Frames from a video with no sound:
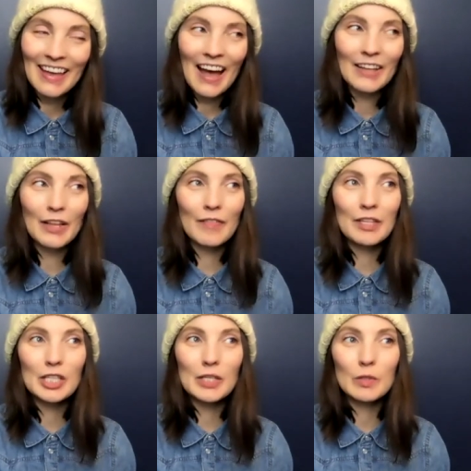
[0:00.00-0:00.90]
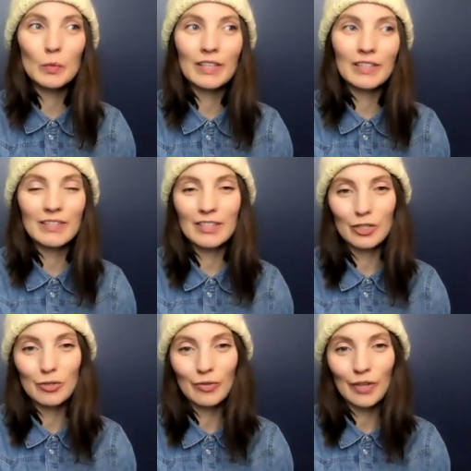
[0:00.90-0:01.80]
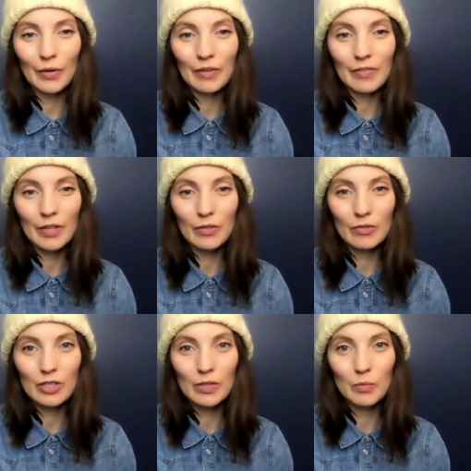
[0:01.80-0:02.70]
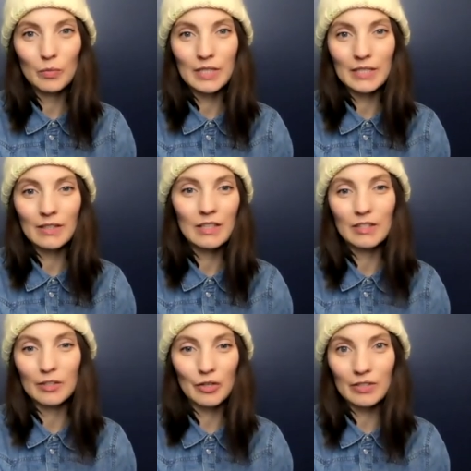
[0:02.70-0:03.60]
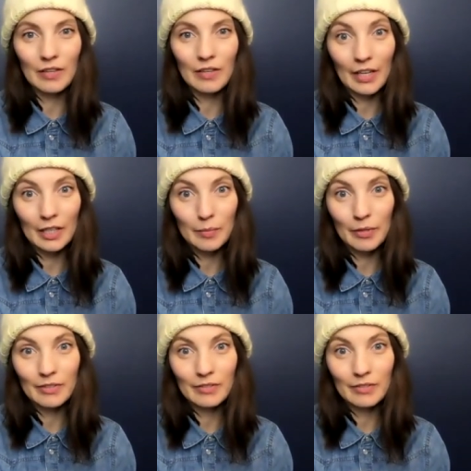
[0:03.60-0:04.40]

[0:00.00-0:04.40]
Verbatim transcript: I love that she was willing to teach you though, even though she didn't consider herself an expert.